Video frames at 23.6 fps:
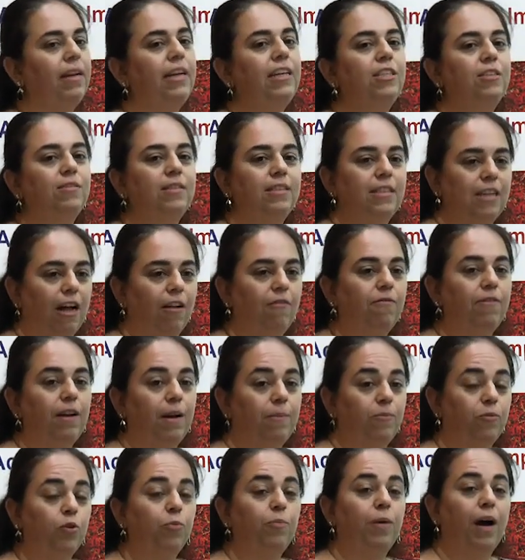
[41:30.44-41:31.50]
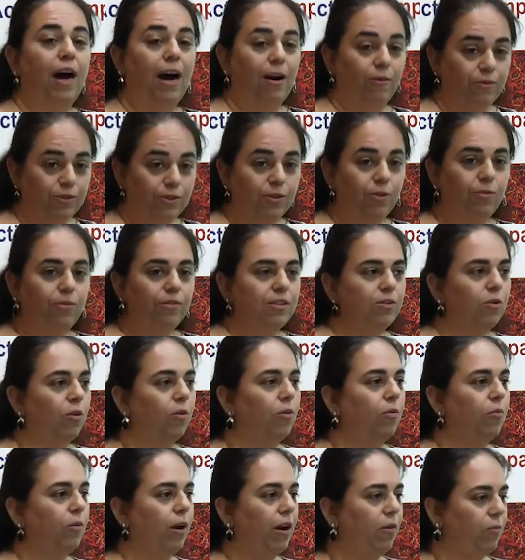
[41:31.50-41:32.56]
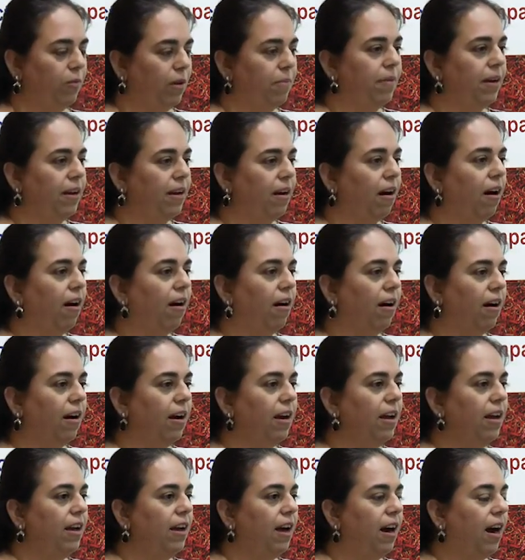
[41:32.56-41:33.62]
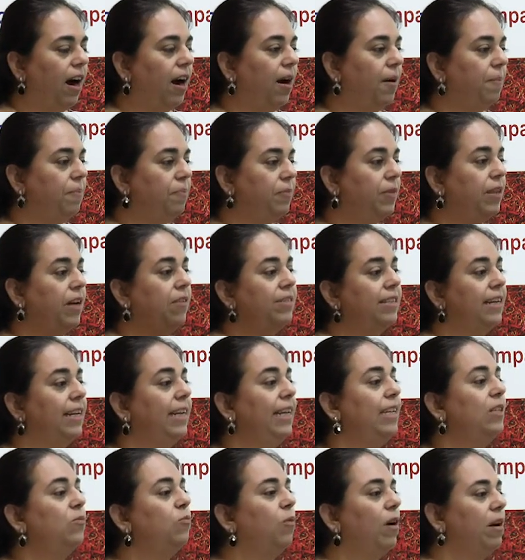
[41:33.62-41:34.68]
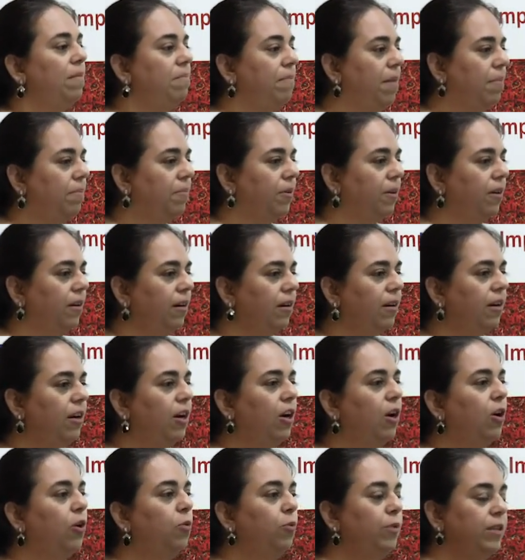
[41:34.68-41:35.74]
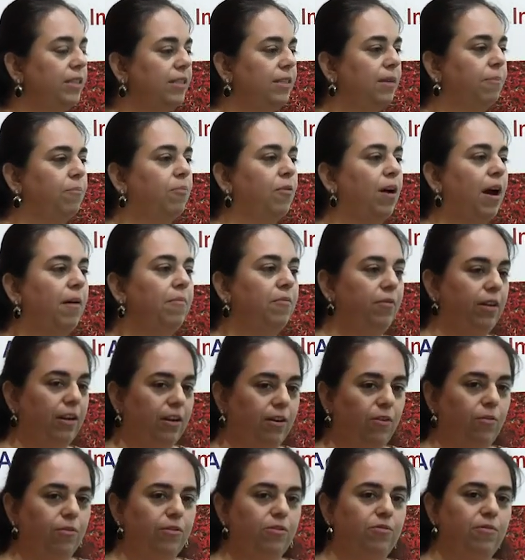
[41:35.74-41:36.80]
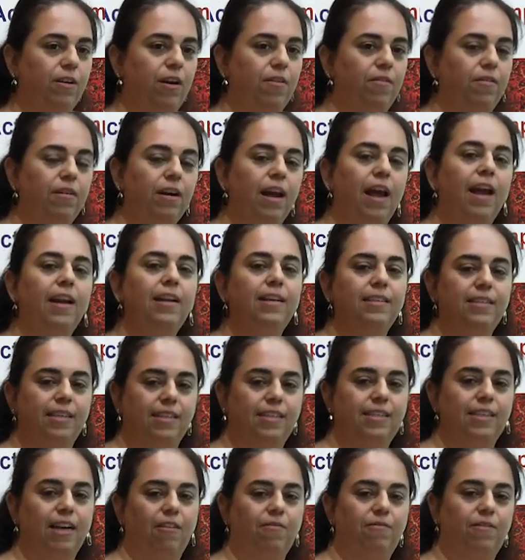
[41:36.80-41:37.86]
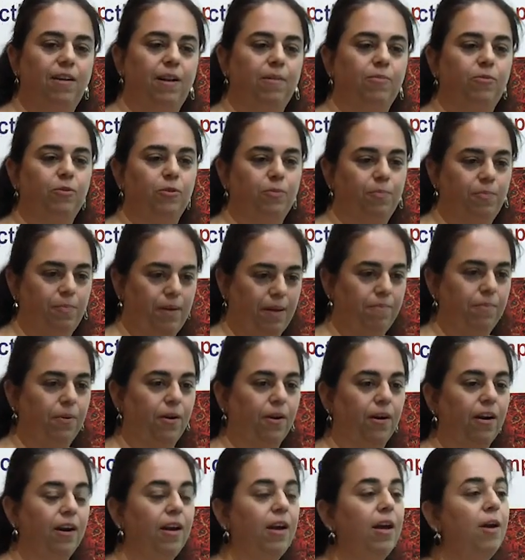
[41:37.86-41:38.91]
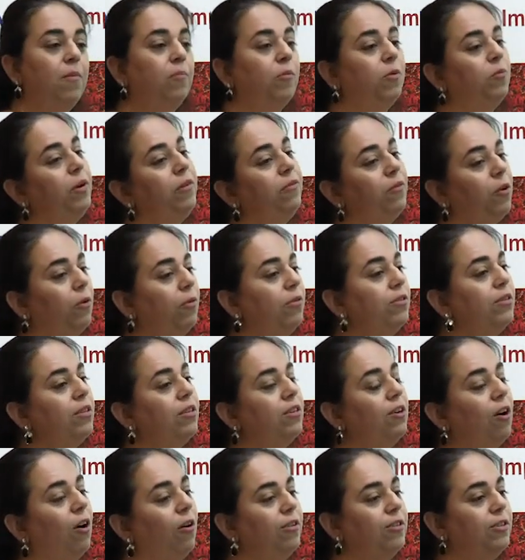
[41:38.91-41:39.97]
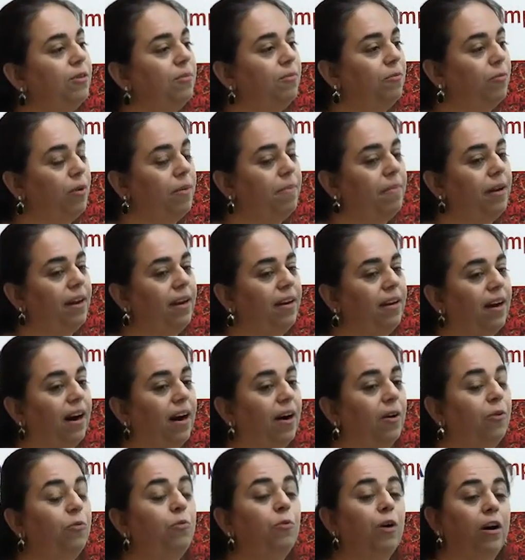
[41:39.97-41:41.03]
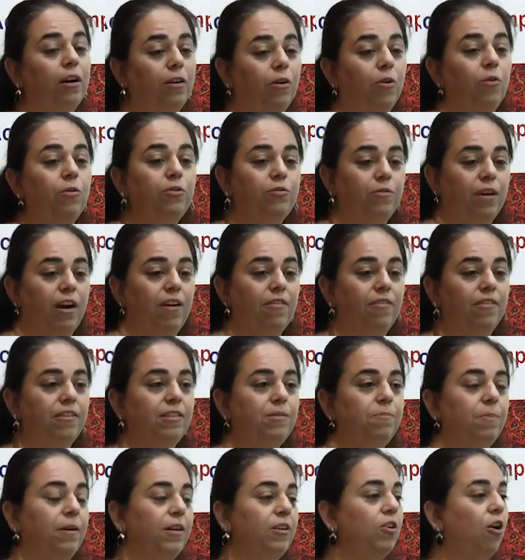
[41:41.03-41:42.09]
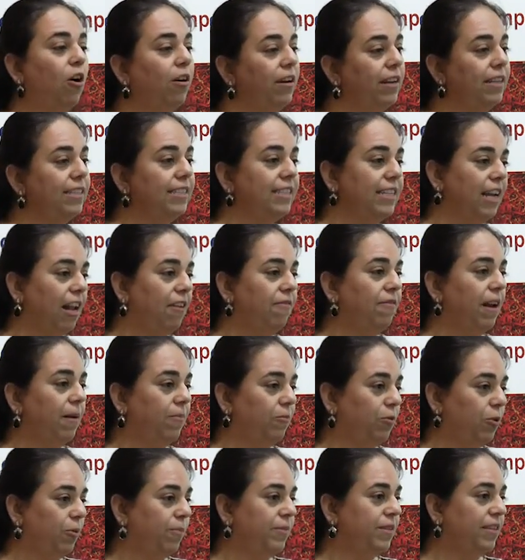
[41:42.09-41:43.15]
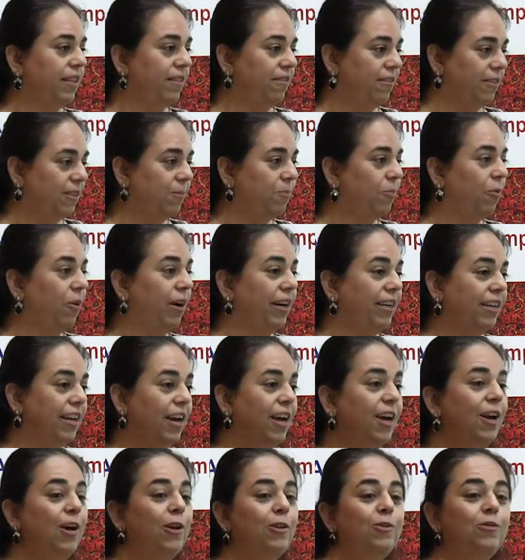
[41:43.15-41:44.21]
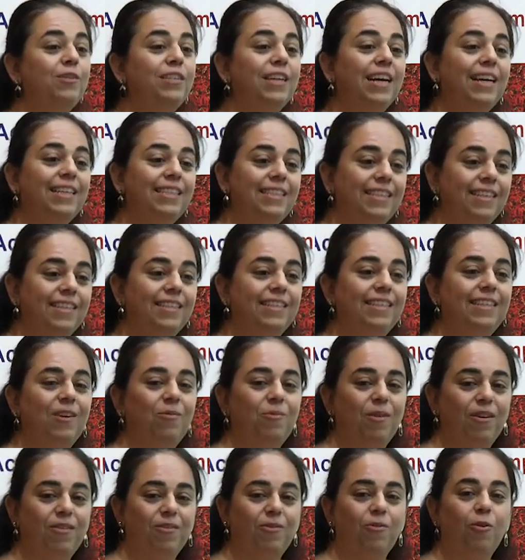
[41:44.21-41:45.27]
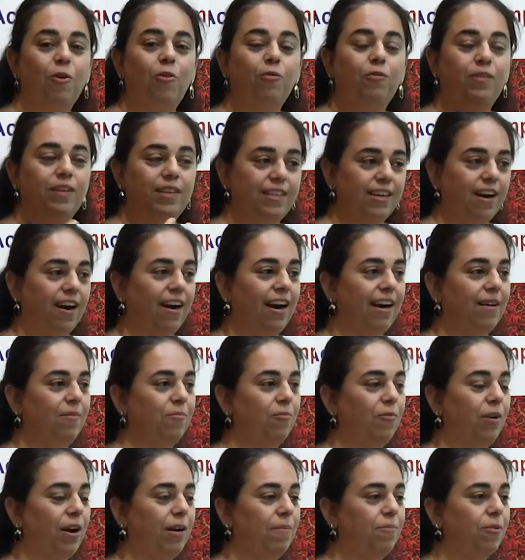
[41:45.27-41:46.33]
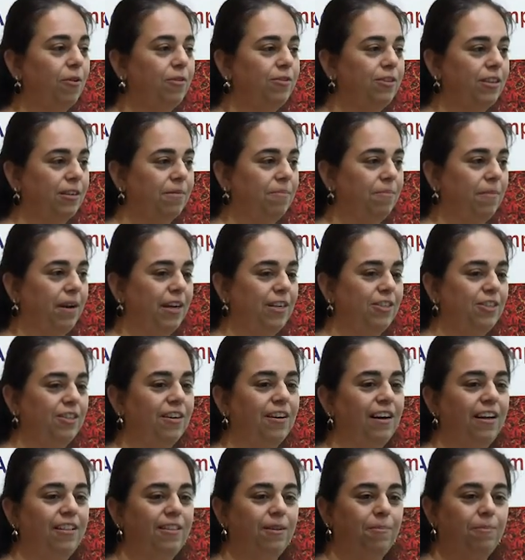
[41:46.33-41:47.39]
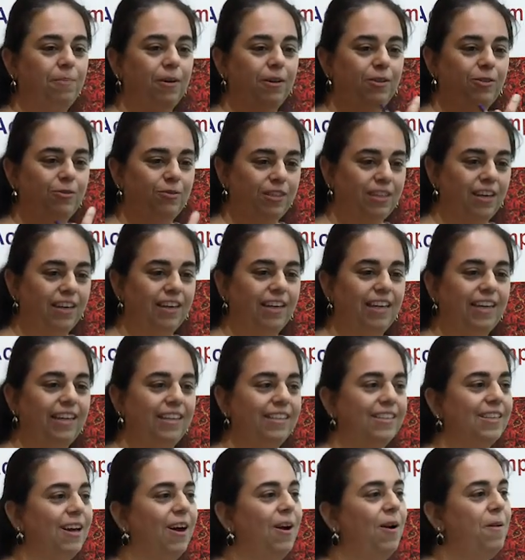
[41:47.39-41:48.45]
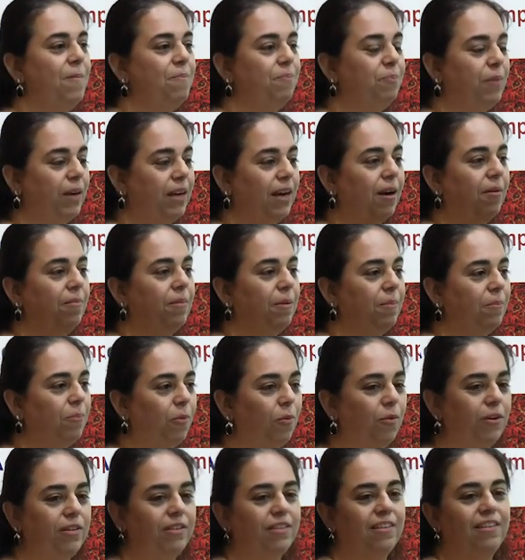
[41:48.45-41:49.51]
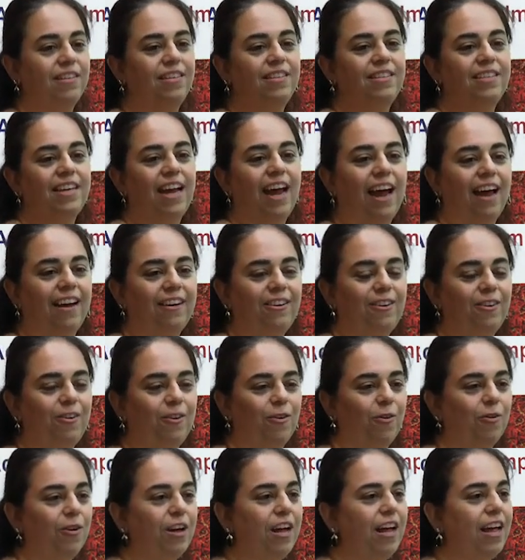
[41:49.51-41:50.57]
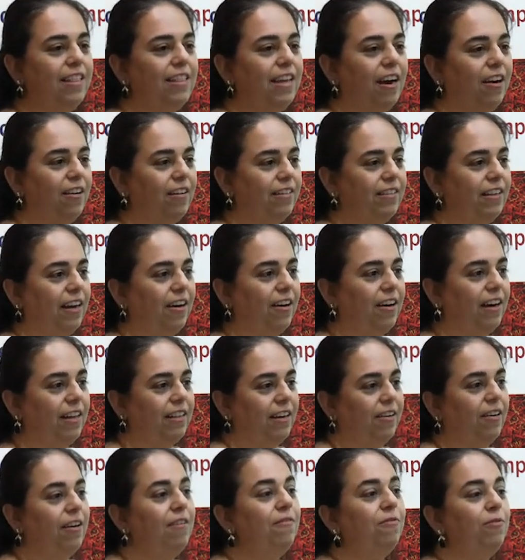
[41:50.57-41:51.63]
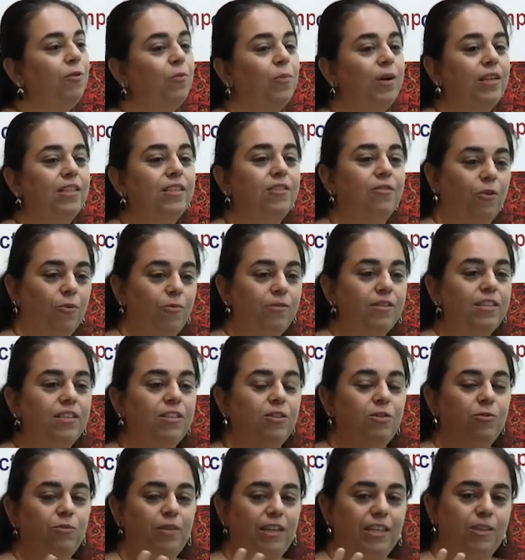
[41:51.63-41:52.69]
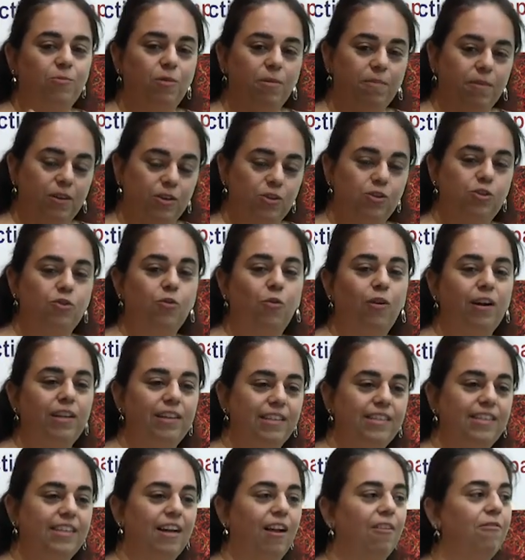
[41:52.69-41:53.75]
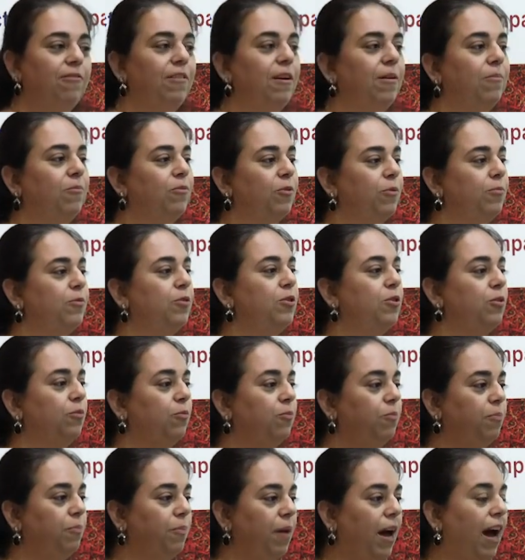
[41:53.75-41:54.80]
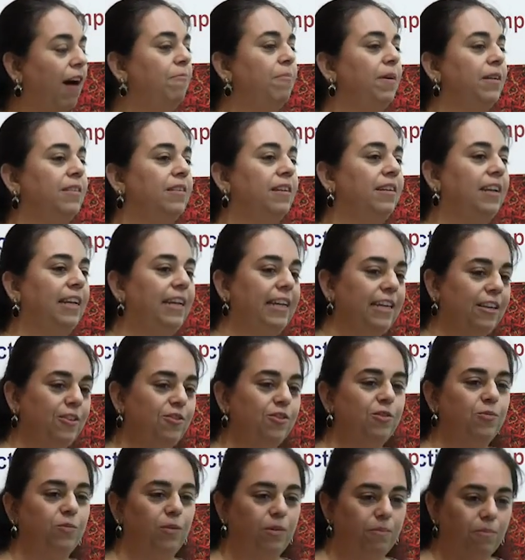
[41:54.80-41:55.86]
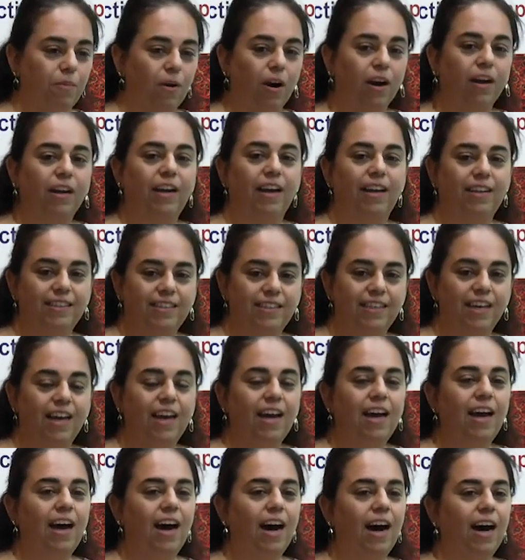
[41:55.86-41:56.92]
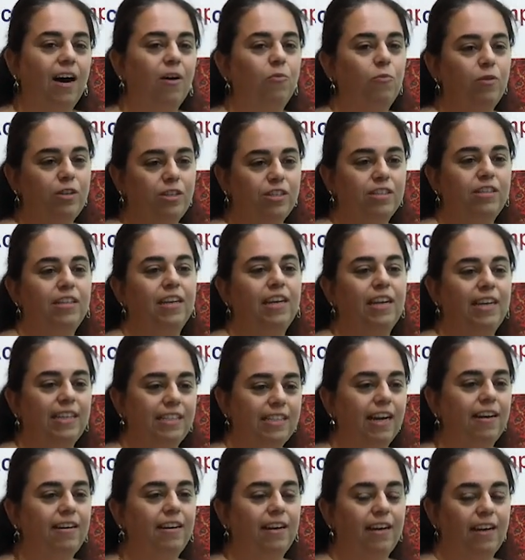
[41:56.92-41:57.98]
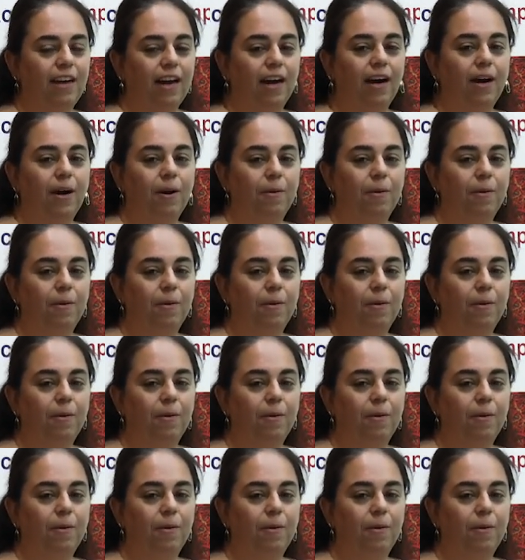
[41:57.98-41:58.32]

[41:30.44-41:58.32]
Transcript: to self-help group households, or where women are, there is at least one member who is the primary goat rearer and is a self-help group member. But we've also gone to women who are goat rearers but not in self-help groups at this point, to test and see whether over time, when Project Mesha and the Pashu Sakhis become important and their influence grows, do these women join the self-help groups to have better linkages with markets, which is an intended